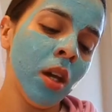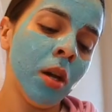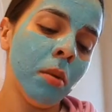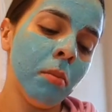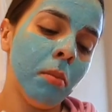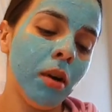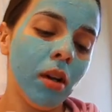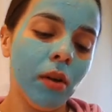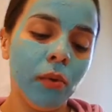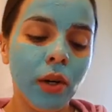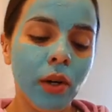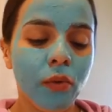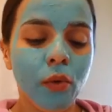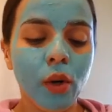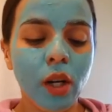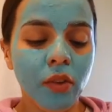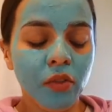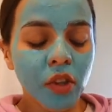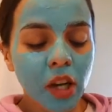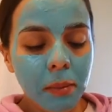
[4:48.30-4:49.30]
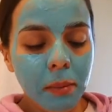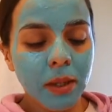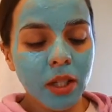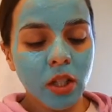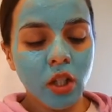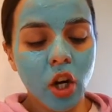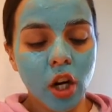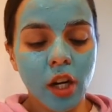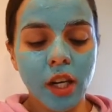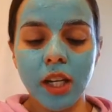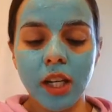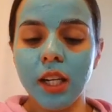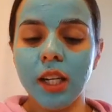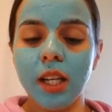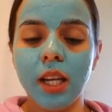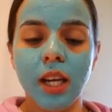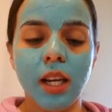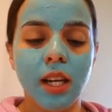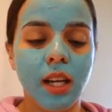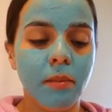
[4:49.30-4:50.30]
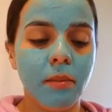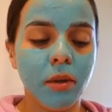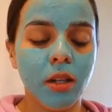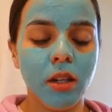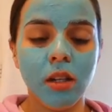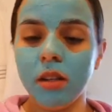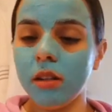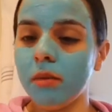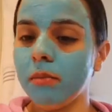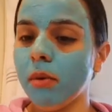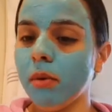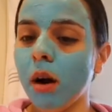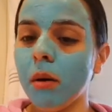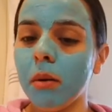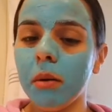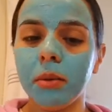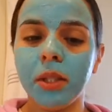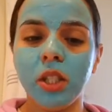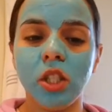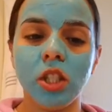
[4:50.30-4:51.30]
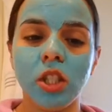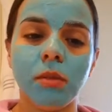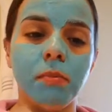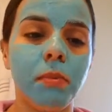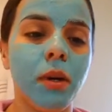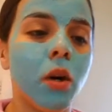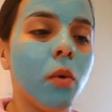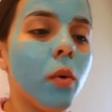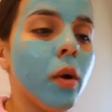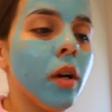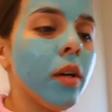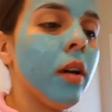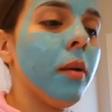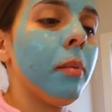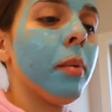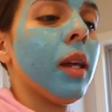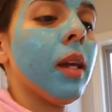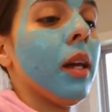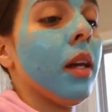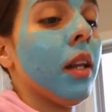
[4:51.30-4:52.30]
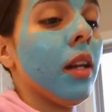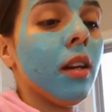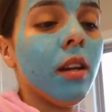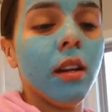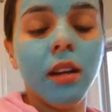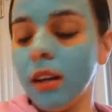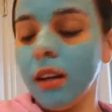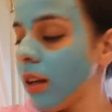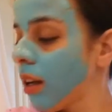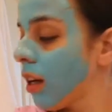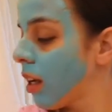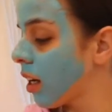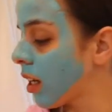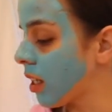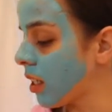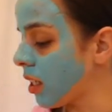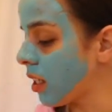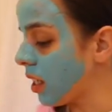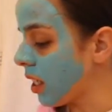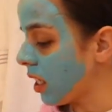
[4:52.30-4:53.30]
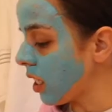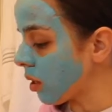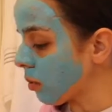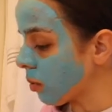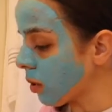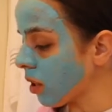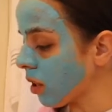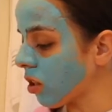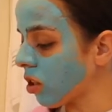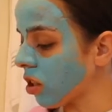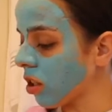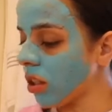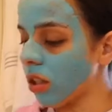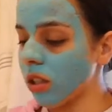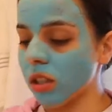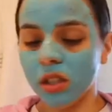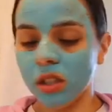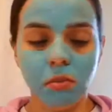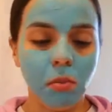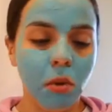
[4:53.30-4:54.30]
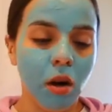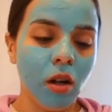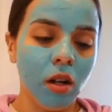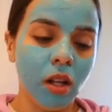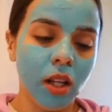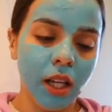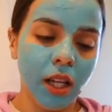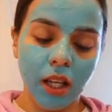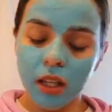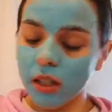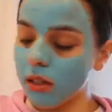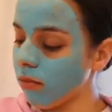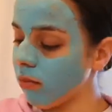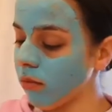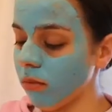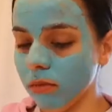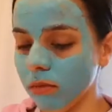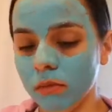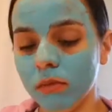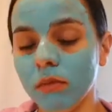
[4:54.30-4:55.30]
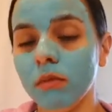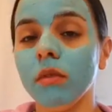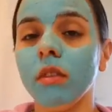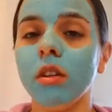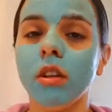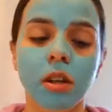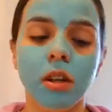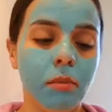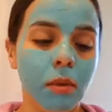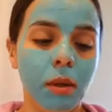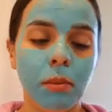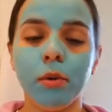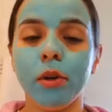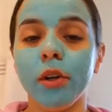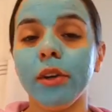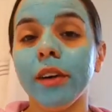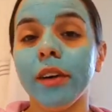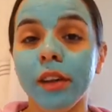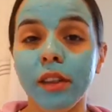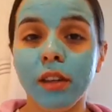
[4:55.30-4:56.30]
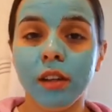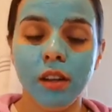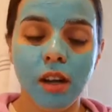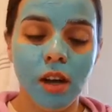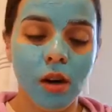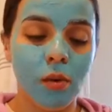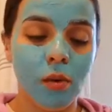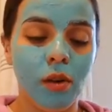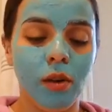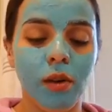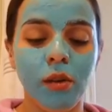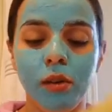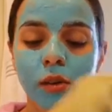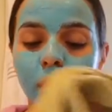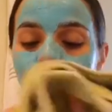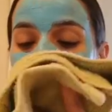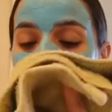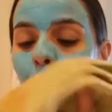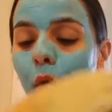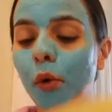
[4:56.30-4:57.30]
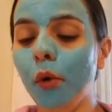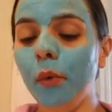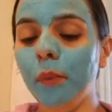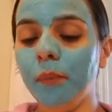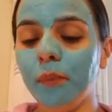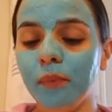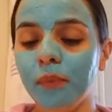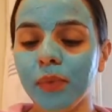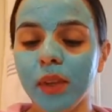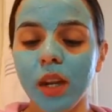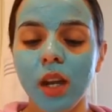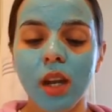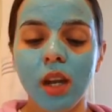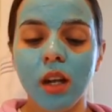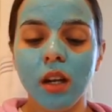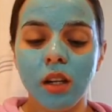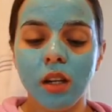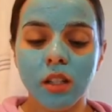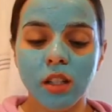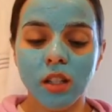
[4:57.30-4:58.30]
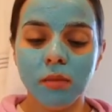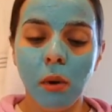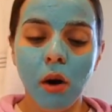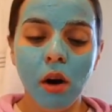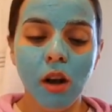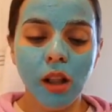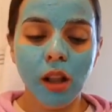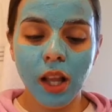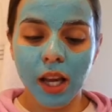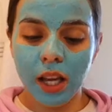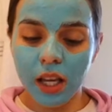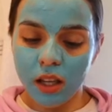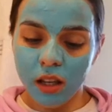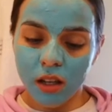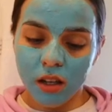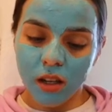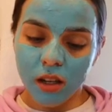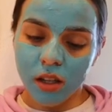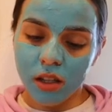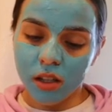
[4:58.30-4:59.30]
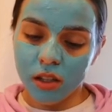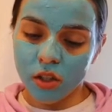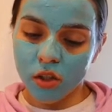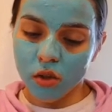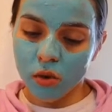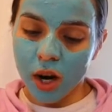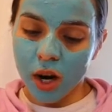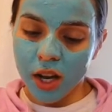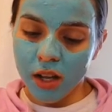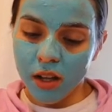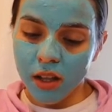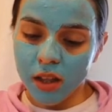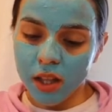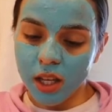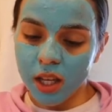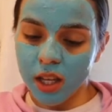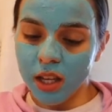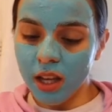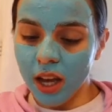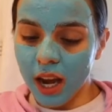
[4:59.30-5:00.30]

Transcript: But whenever I'm at Target again, I'm gonna probably just pick one up again, because this was just a small, like, look at me putting it in the towel. Small like trial thing.